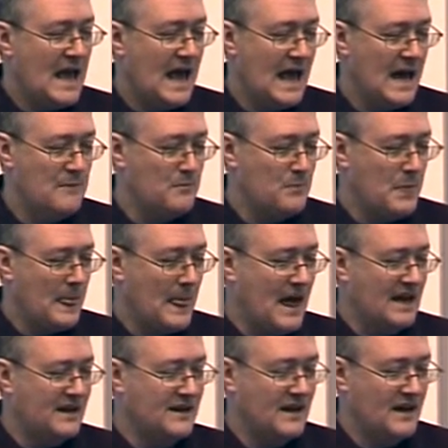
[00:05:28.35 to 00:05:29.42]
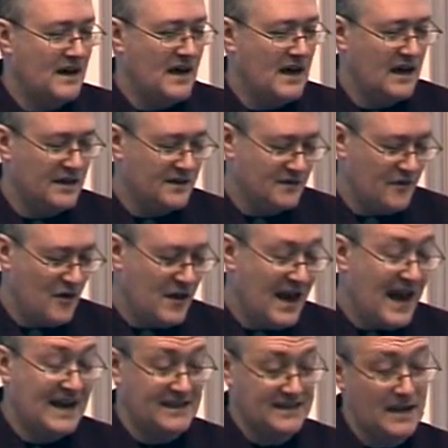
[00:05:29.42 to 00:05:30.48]
And at a very
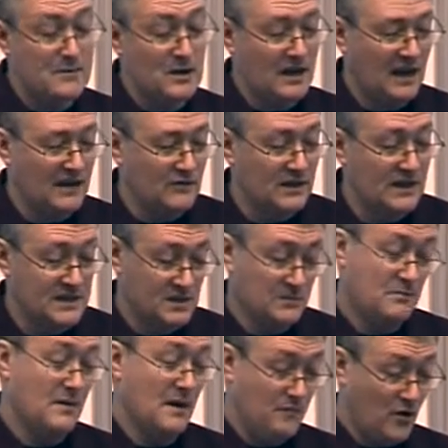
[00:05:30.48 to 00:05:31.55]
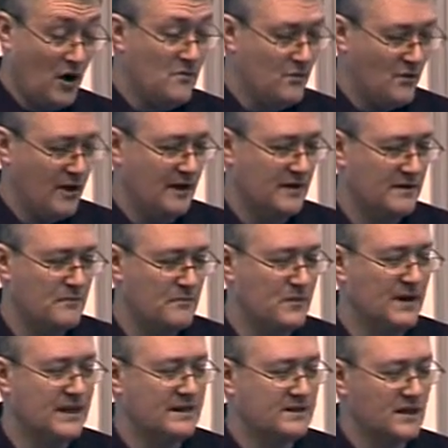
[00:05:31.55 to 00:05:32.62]
academic level, it's appropriate,
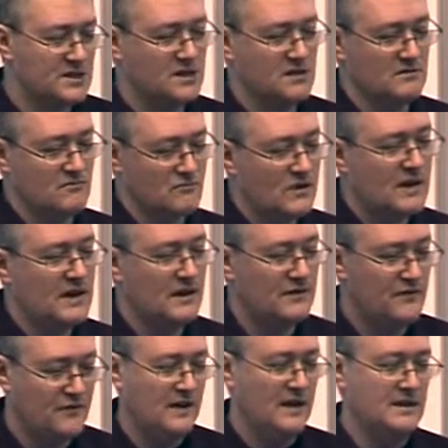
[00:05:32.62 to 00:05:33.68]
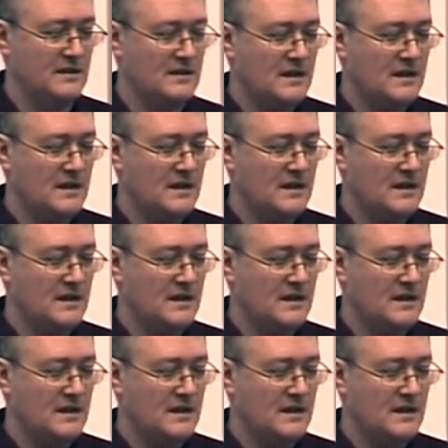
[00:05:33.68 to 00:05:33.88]
but it doesn't really fit